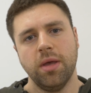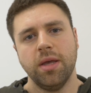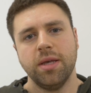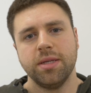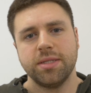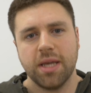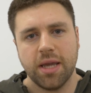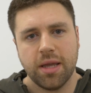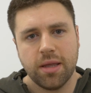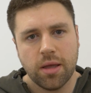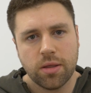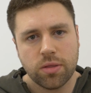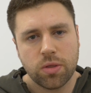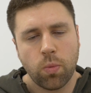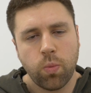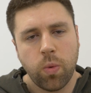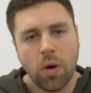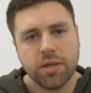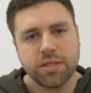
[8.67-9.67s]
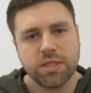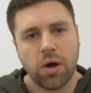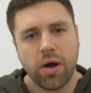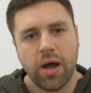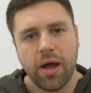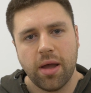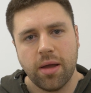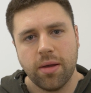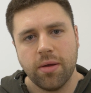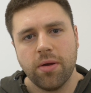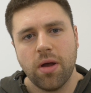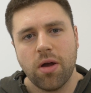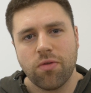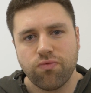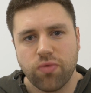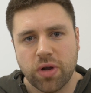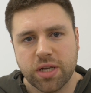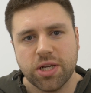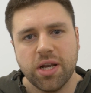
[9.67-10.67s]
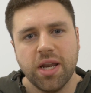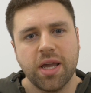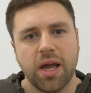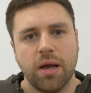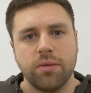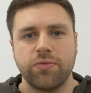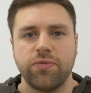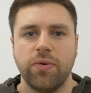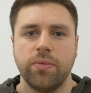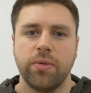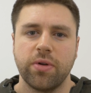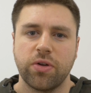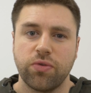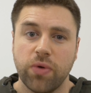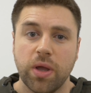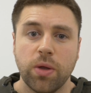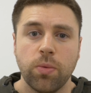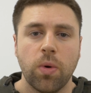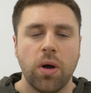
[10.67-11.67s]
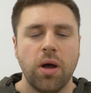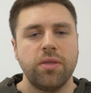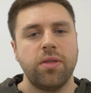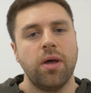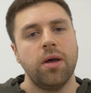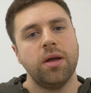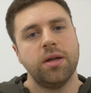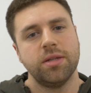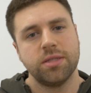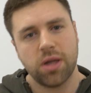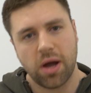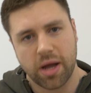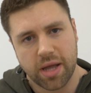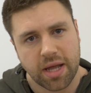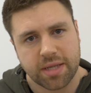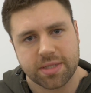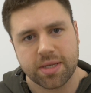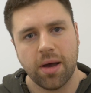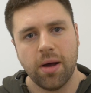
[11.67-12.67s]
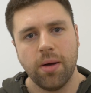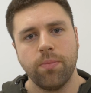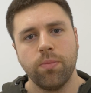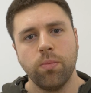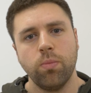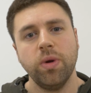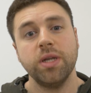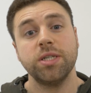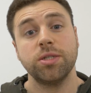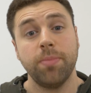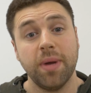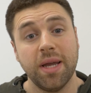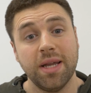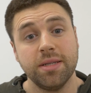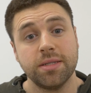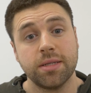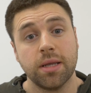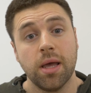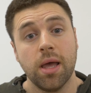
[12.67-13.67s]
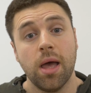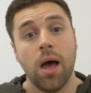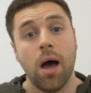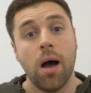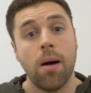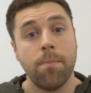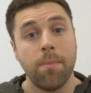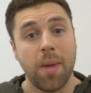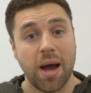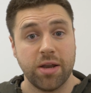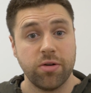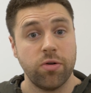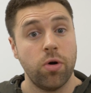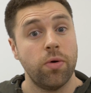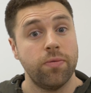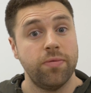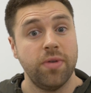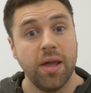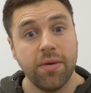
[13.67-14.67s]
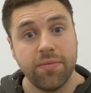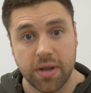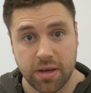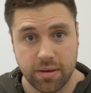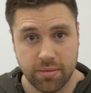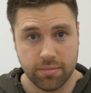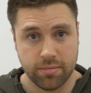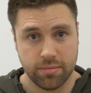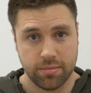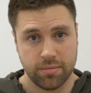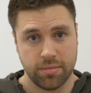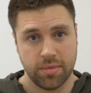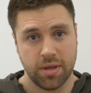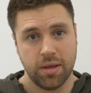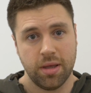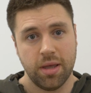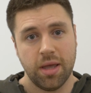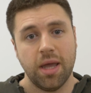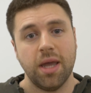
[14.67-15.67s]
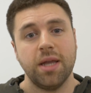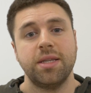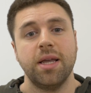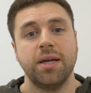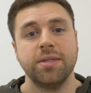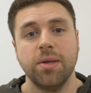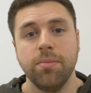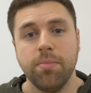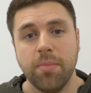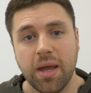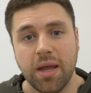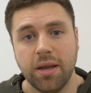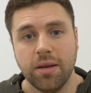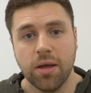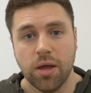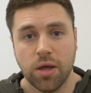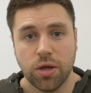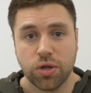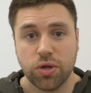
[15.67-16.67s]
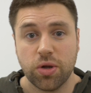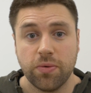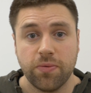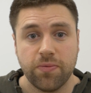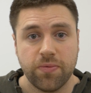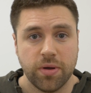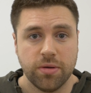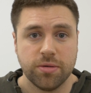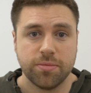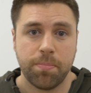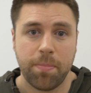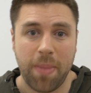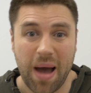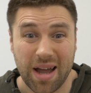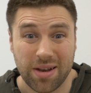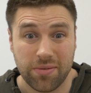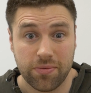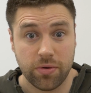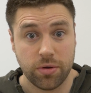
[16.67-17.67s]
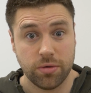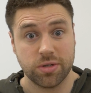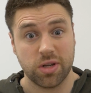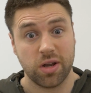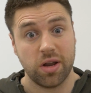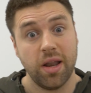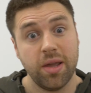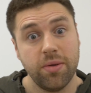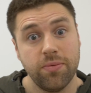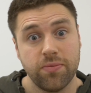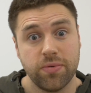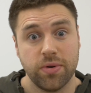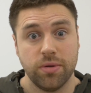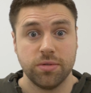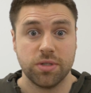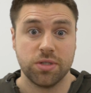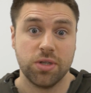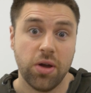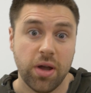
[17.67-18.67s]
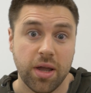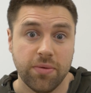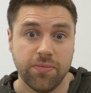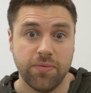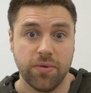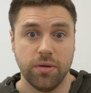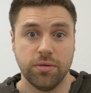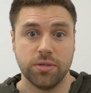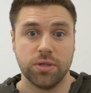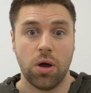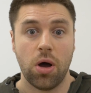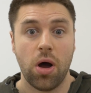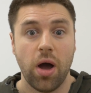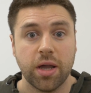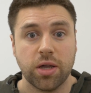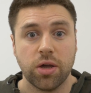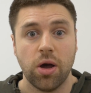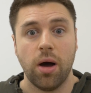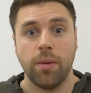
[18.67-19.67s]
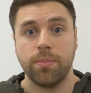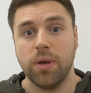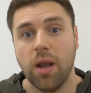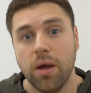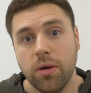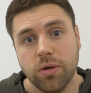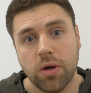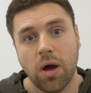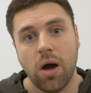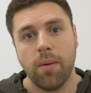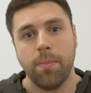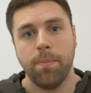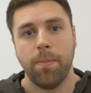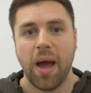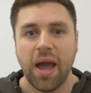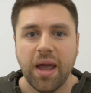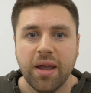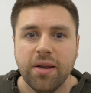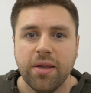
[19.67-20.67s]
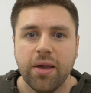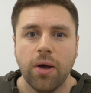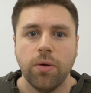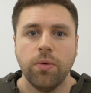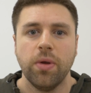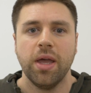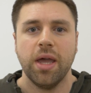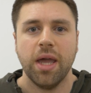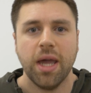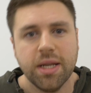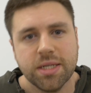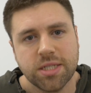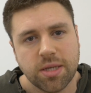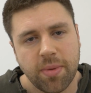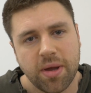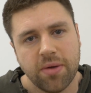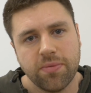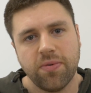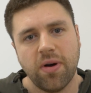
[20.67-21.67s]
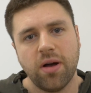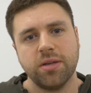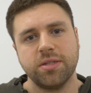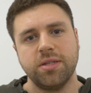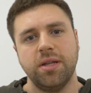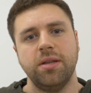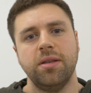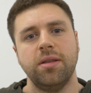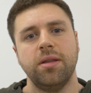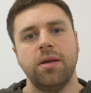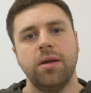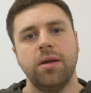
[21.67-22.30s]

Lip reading: See, the word diet originally comes from the Greek word dieta, which means a manner of living. It doesn't mean good foods, bad foods, clean foods, dirty foods, high carb, low carb, paleo, intermittent fasting,